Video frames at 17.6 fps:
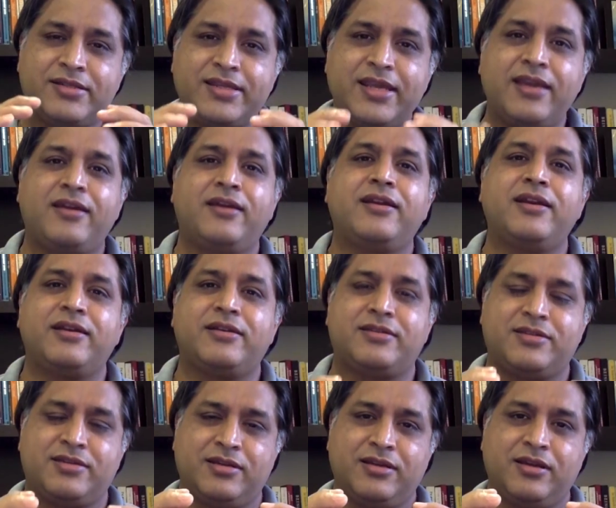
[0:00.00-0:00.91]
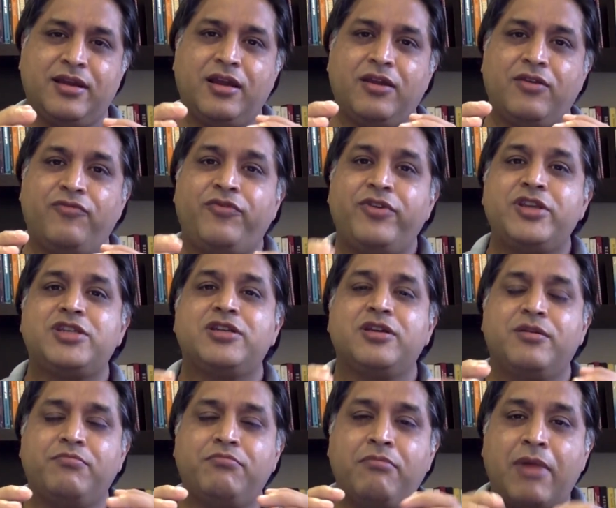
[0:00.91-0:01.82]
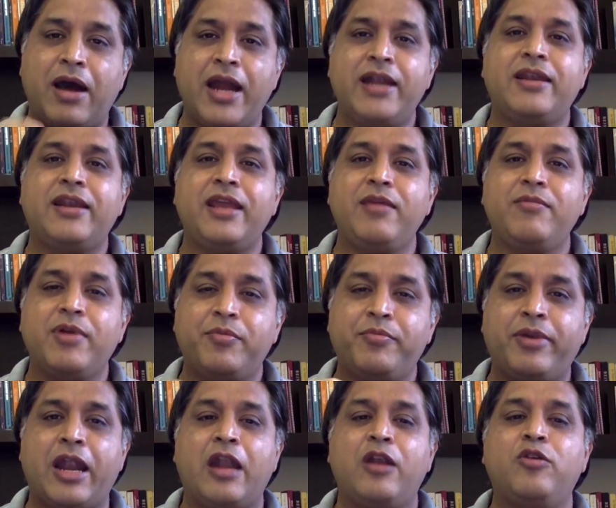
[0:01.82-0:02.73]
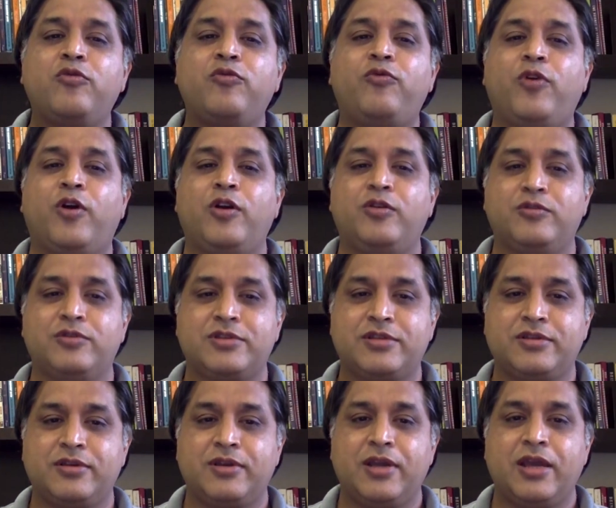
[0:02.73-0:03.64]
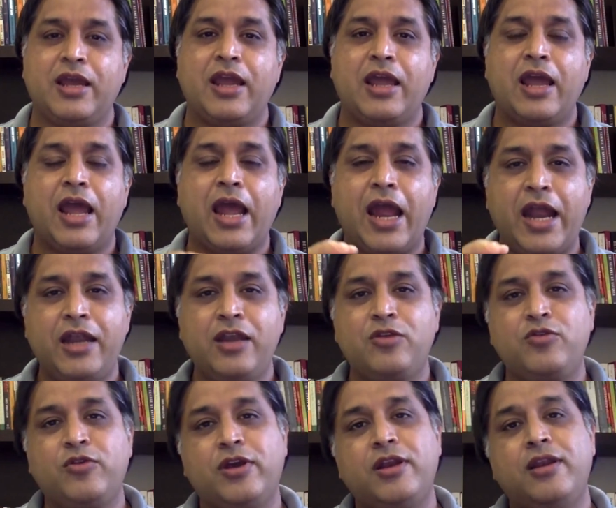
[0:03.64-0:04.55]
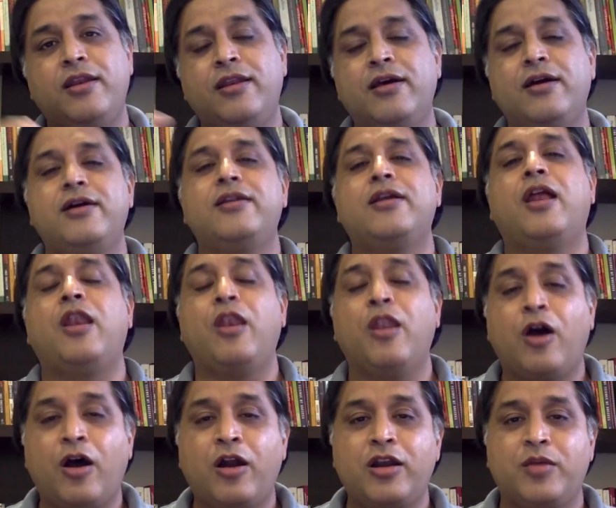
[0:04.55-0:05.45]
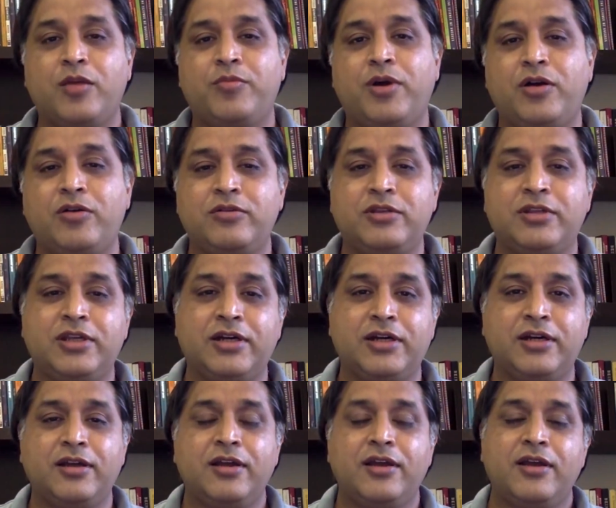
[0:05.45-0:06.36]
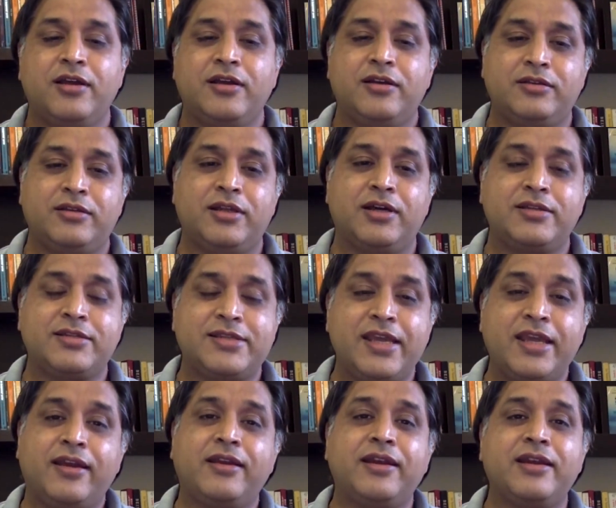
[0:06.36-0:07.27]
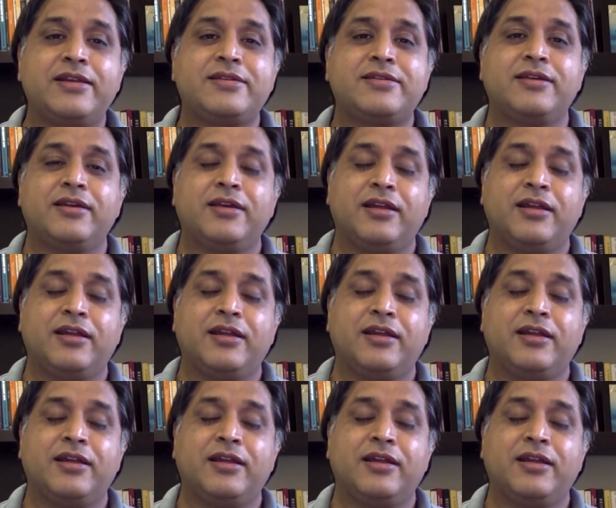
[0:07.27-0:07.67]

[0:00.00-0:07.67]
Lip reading: secrets which my team at Brandloom follows, and you can learn a lot about the secrets